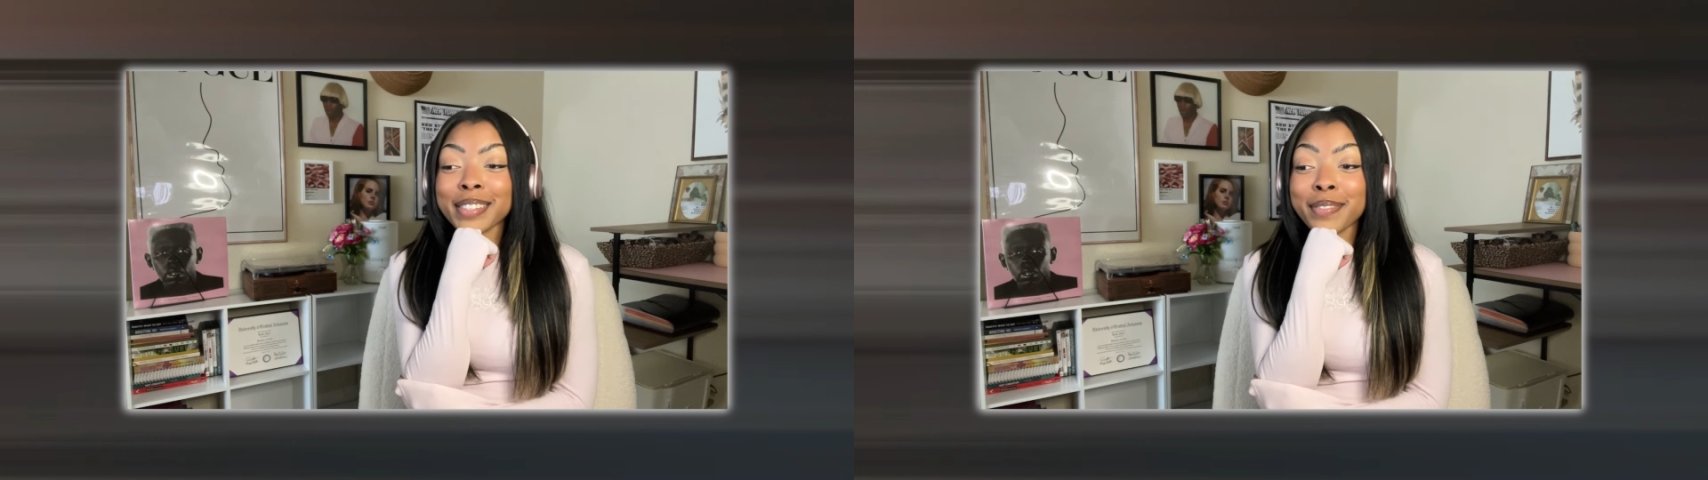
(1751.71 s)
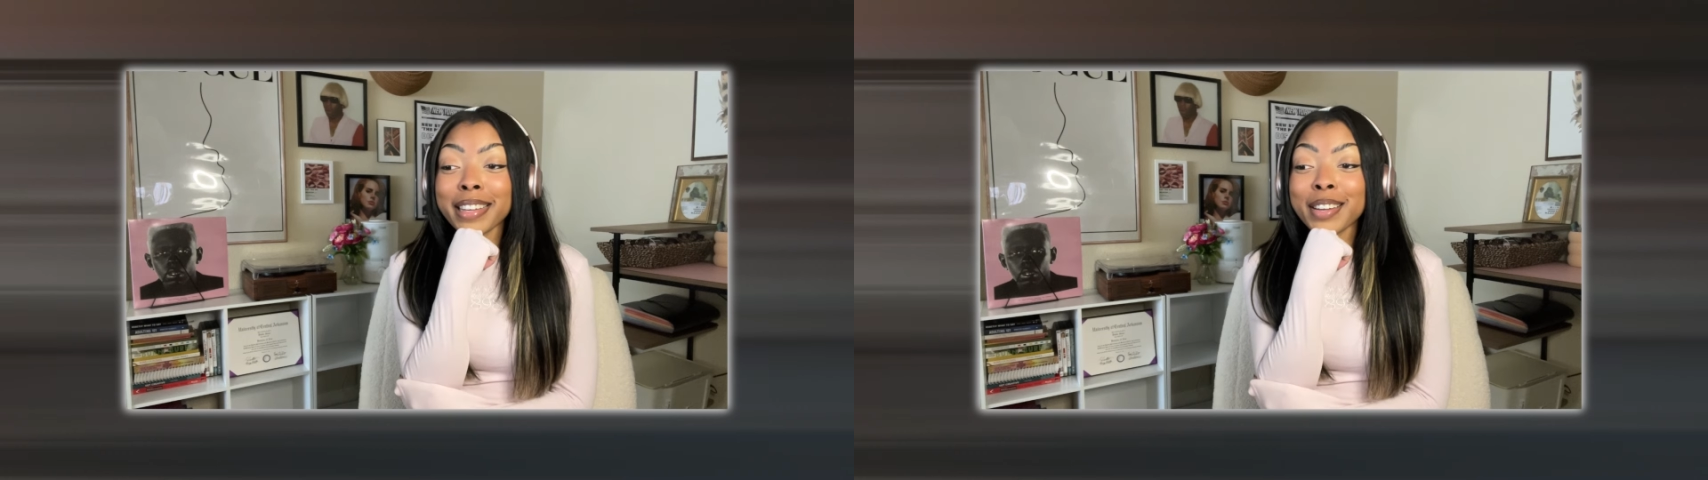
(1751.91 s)

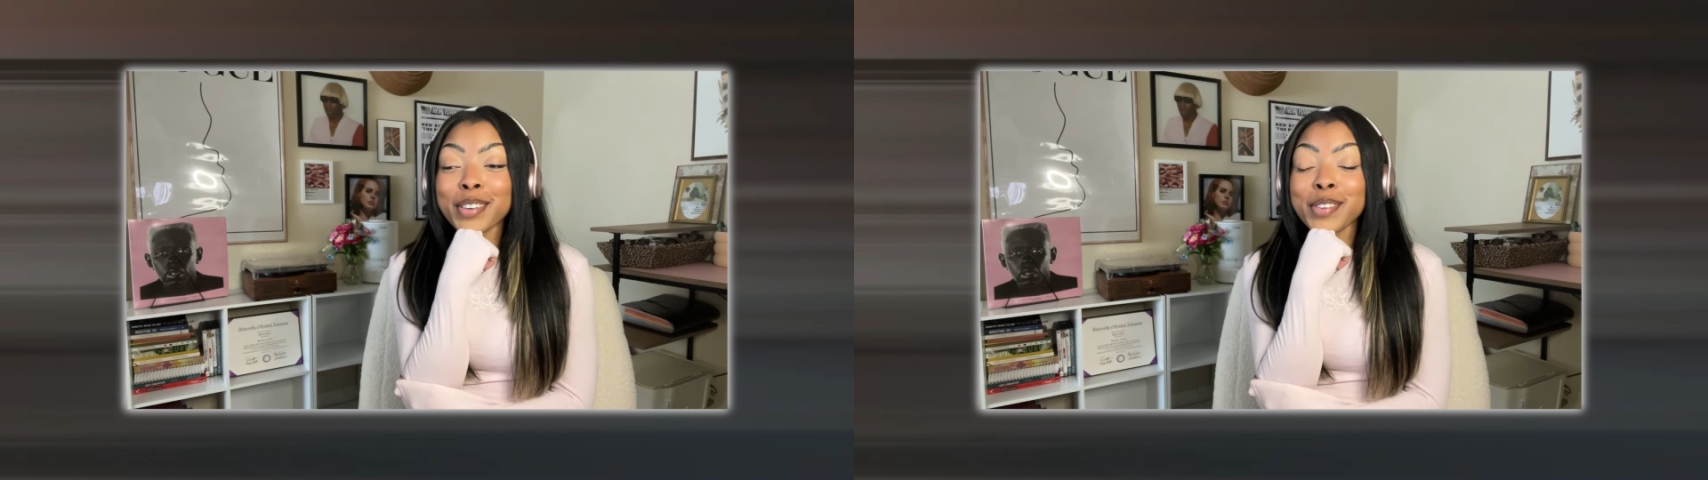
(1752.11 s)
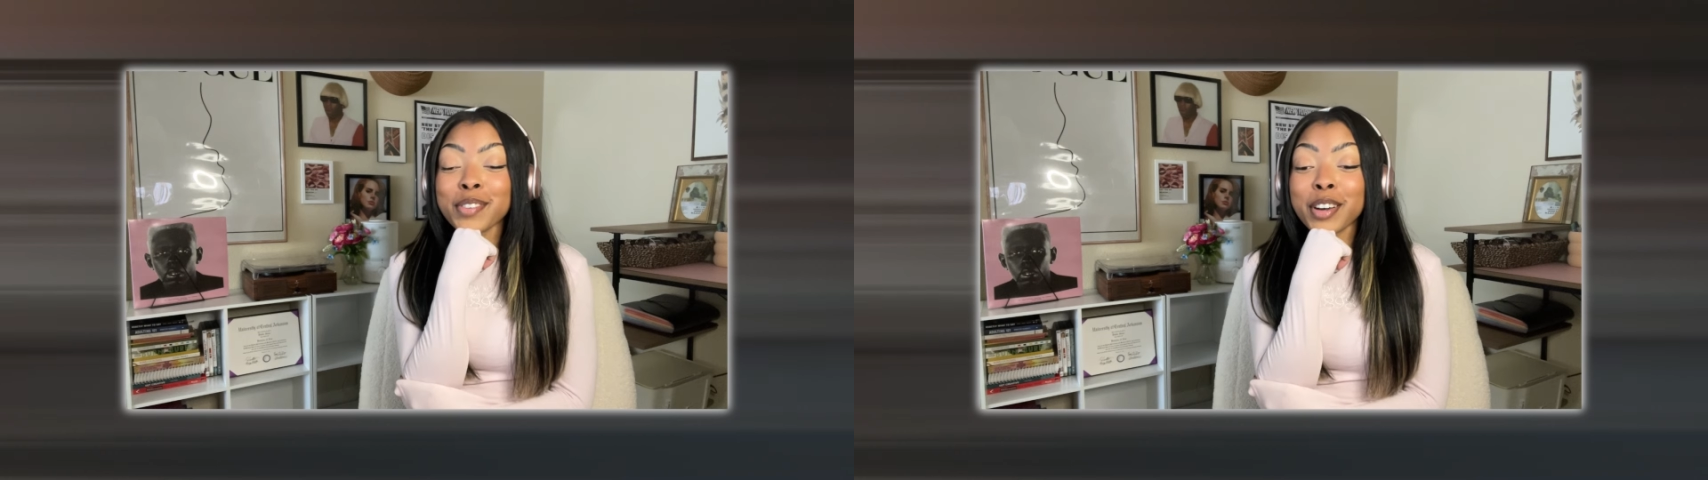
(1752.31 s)
We know
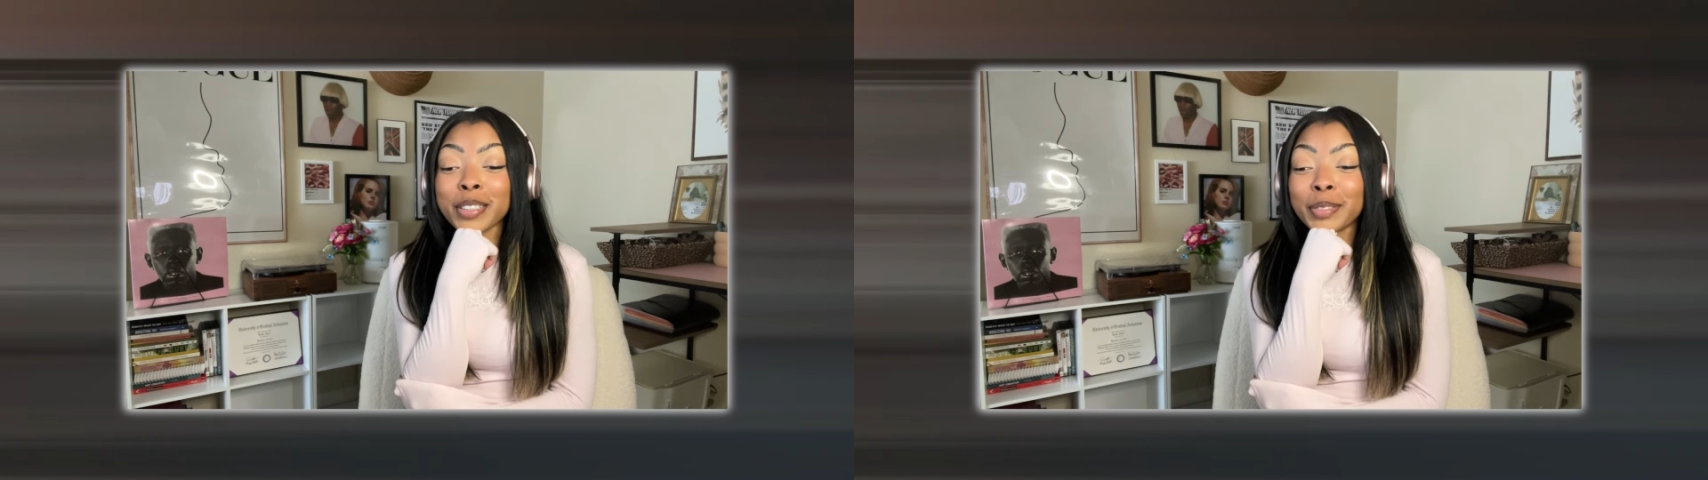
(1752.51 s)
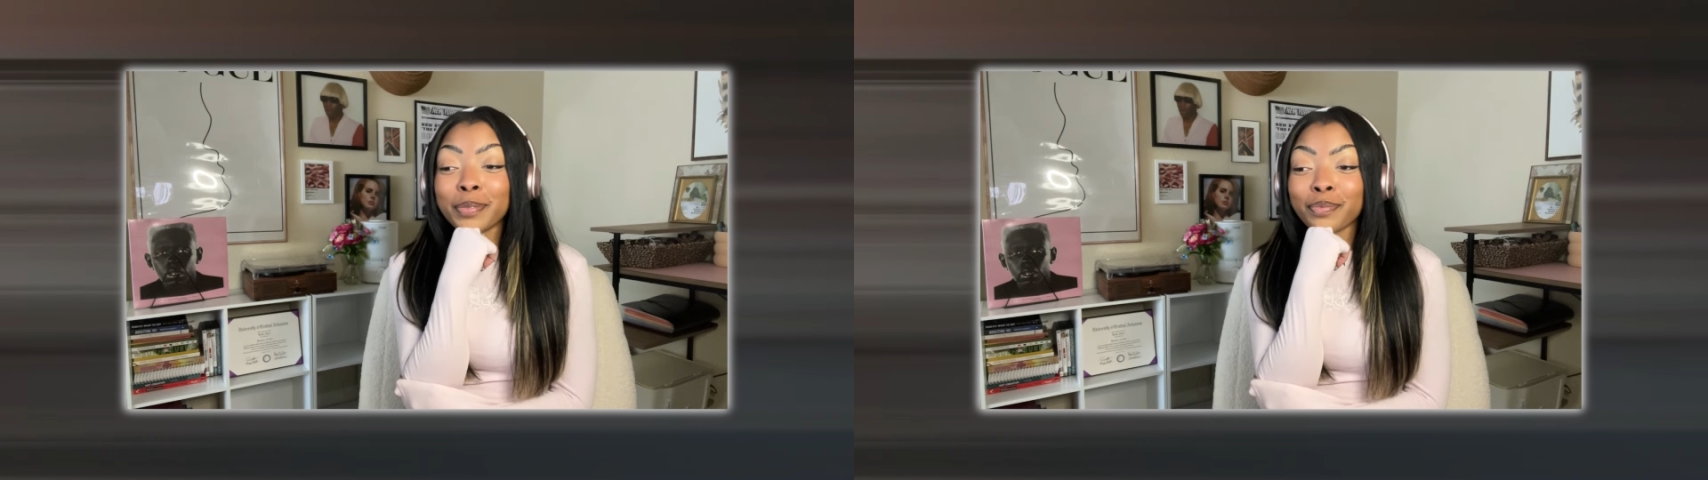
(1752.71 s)
you know.